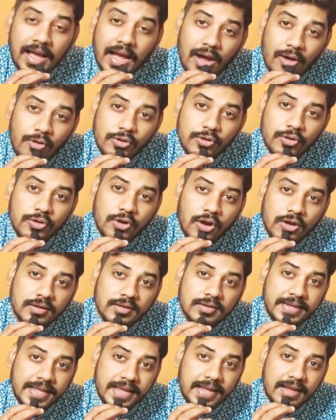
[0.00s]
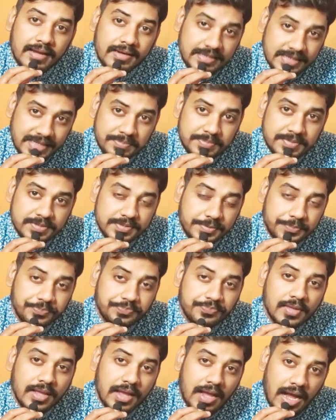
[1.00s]
how to not take debts,
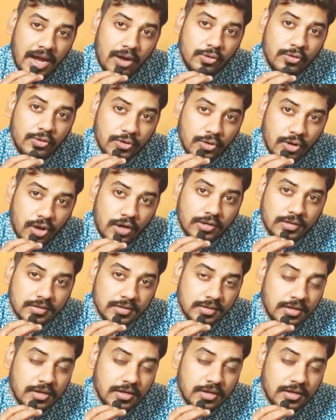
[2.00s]
how to not